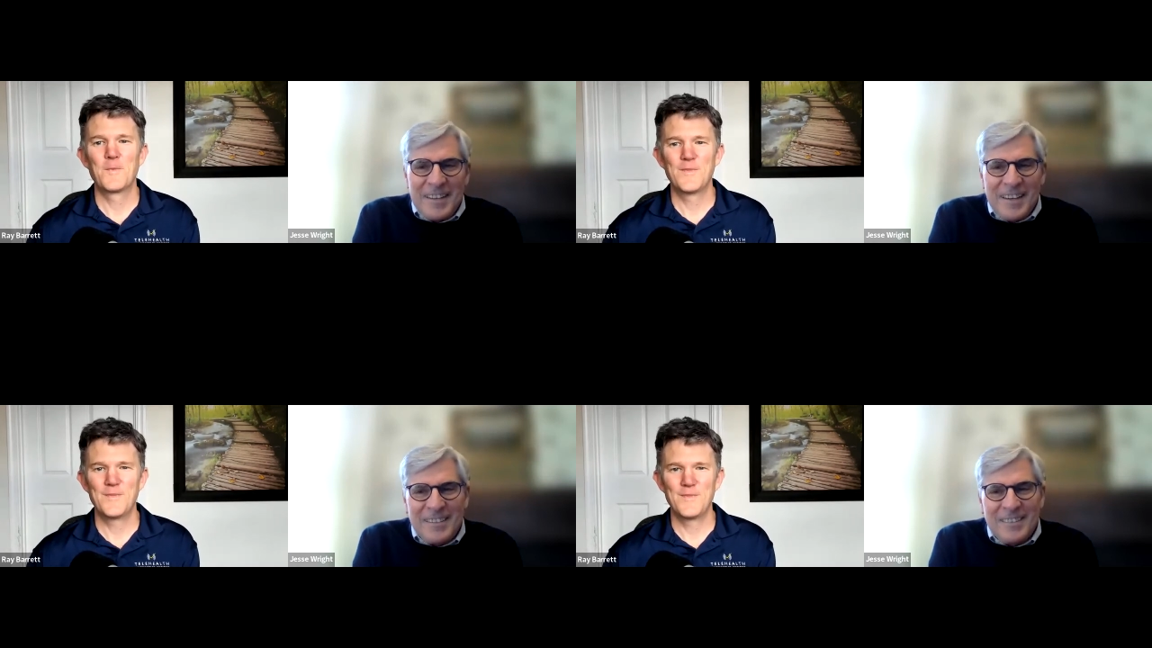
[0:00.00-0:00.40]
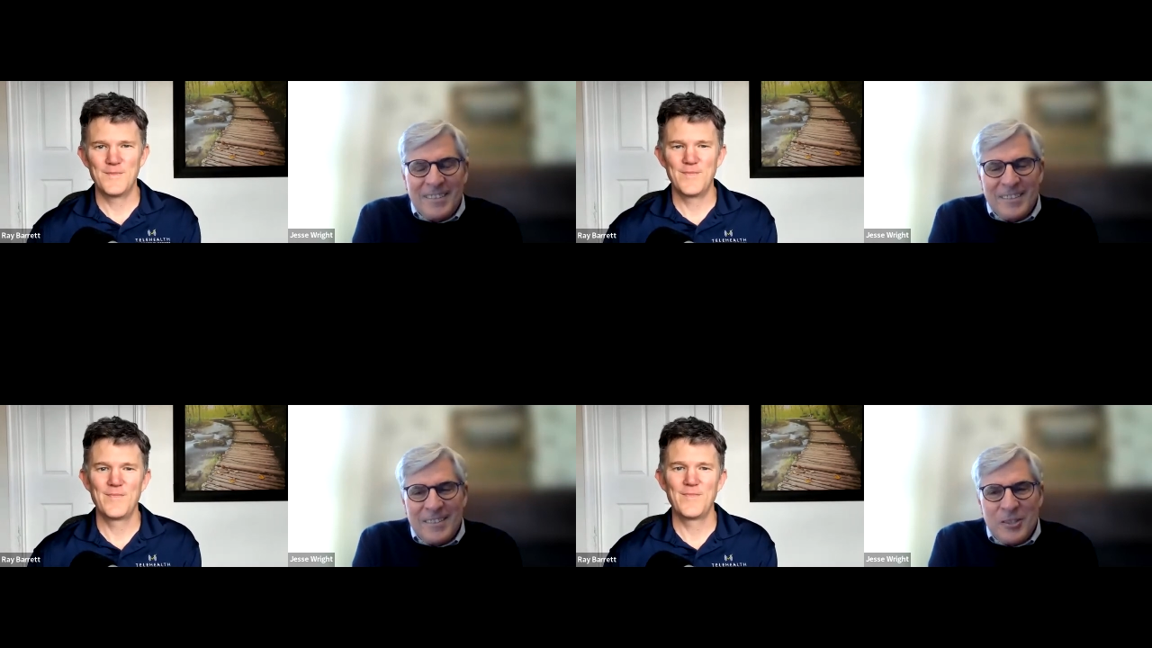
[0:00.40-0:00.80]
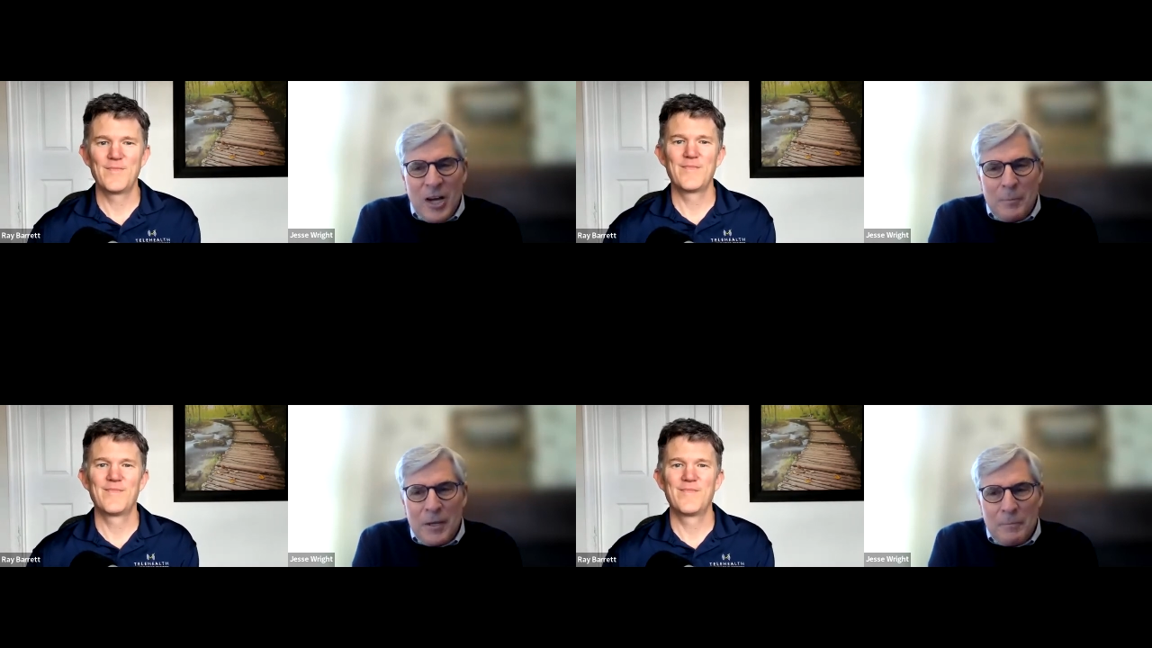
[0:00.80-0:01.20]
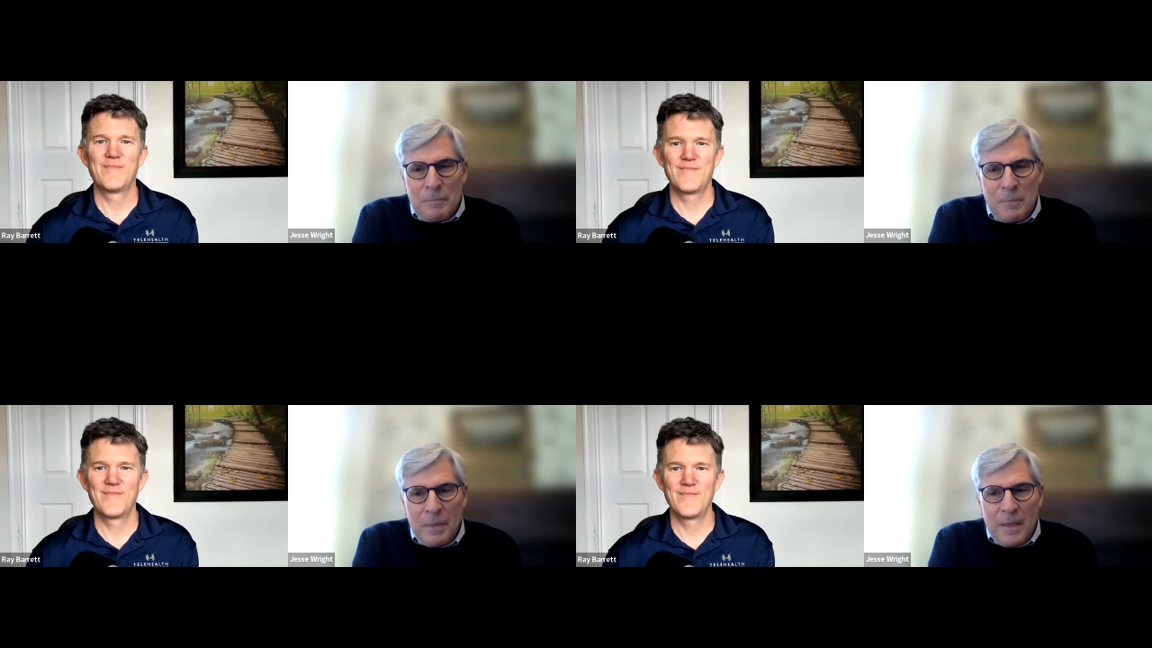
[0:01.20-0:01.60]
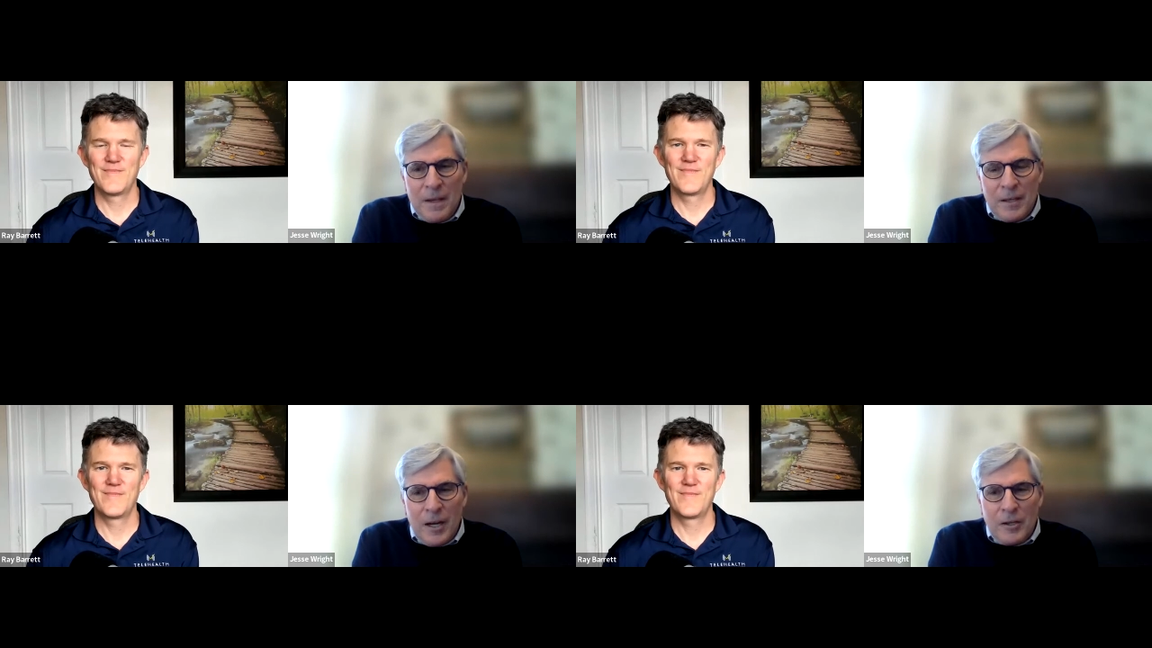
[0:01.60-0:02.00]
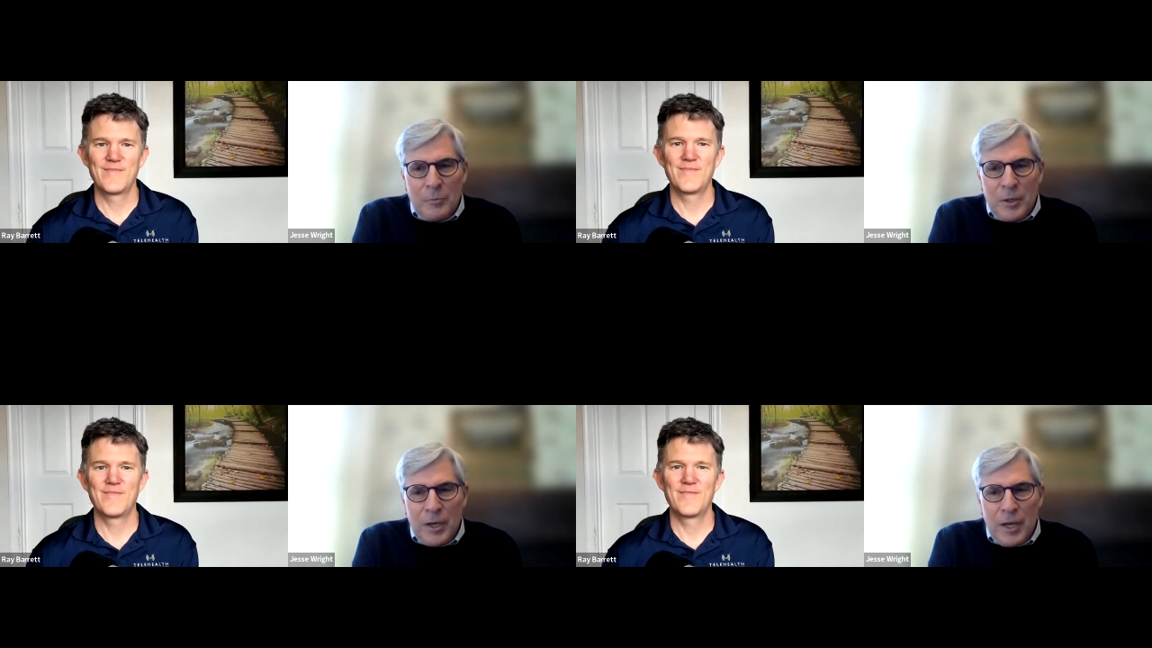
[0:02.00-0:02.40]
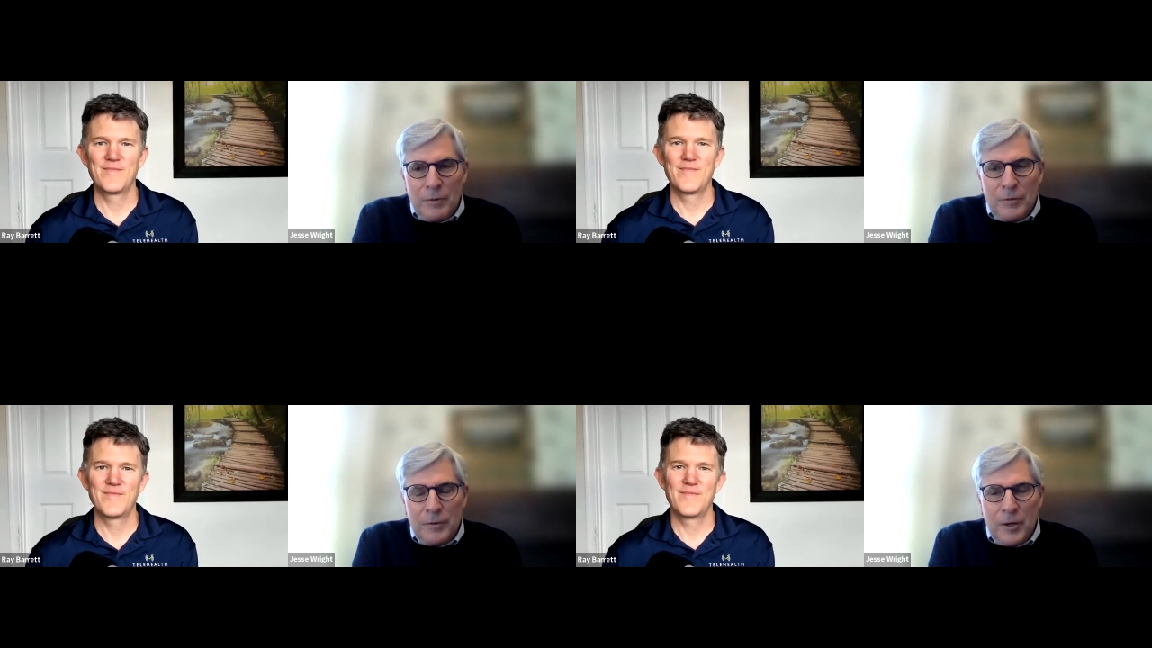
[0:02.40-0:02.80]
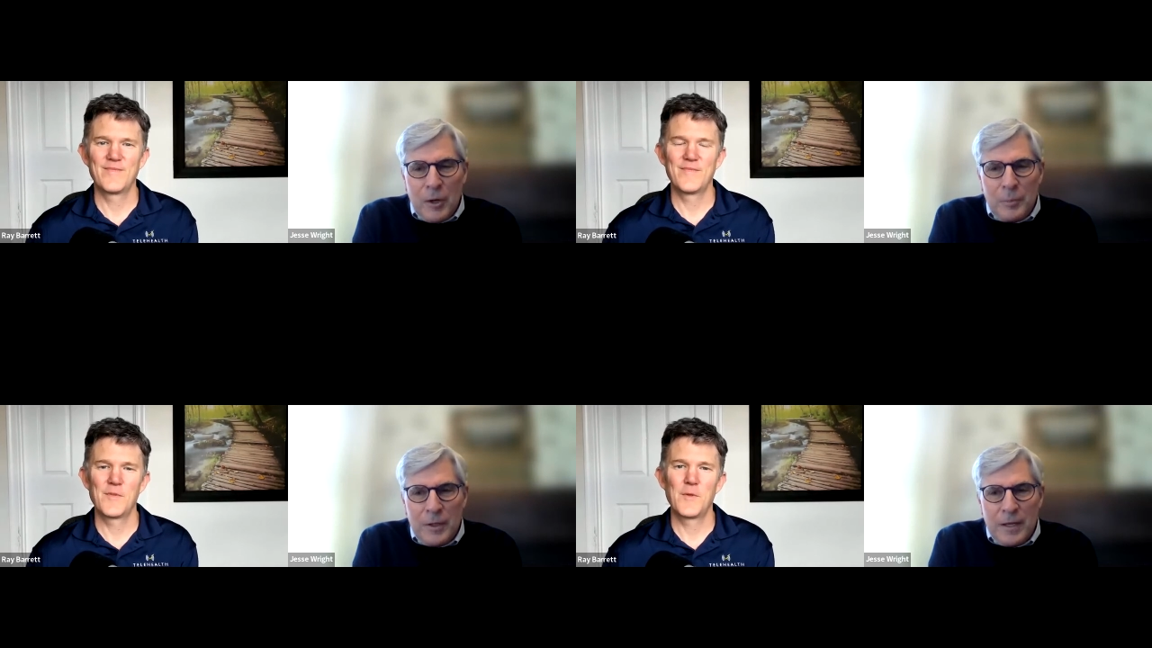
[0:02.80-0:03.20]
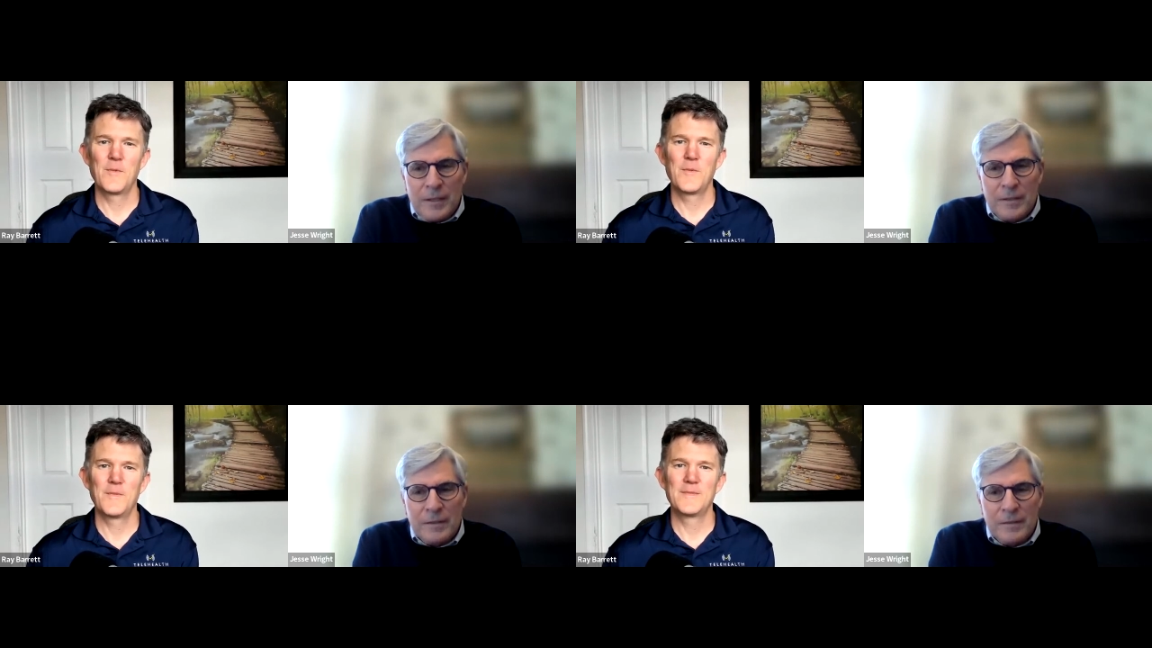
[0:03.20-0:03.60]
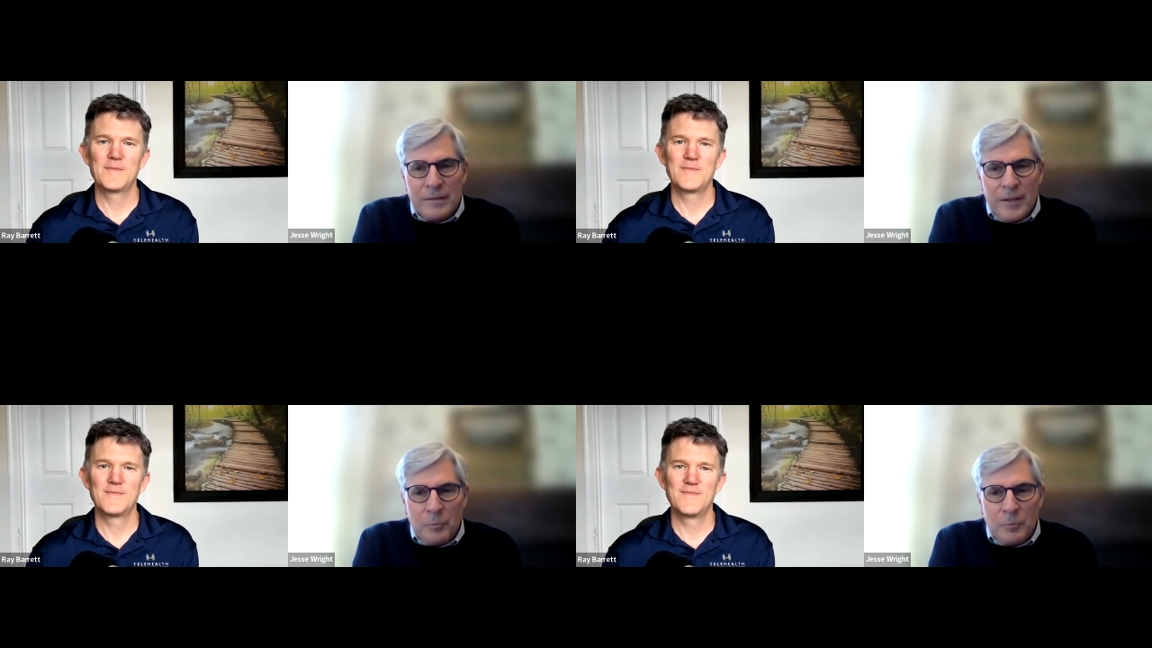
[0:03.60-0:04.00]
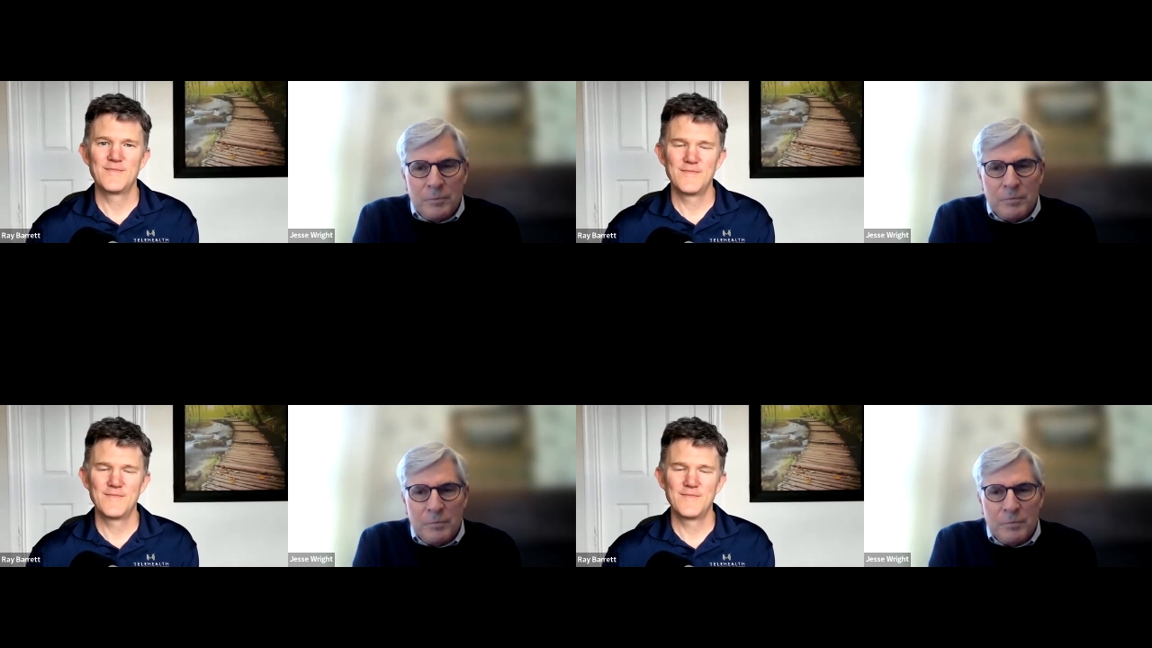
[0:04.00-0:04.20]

Speaker 1: uh, and taught me cognitive behavior therapy and